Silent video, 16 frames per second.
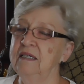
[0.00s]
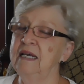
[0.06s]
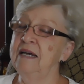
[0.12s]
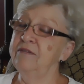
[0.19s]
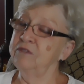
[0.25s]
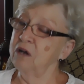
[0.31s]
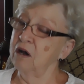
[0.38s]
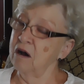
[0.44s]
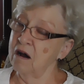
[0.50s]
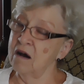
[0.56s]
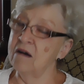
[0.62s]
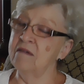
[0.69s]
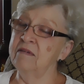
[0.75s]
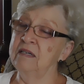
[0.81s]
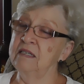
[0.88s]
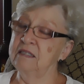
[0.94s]
you have to
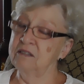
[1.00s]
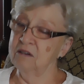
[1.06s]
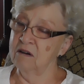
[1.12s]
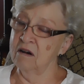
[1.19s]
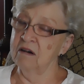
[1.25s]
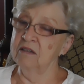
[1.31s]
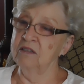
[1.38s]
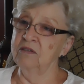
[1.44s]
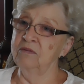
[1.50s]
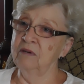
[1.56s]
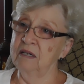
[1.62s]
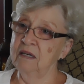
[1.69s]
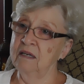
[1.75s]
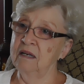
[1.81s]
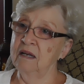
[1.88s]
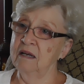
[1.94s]
always talk to
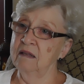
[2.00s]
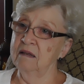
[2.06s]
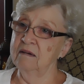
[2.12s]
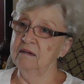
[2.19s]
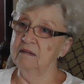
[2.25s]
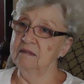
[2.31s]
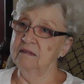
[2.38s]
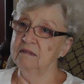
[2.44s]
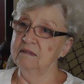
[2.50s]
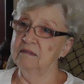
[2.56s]
one another.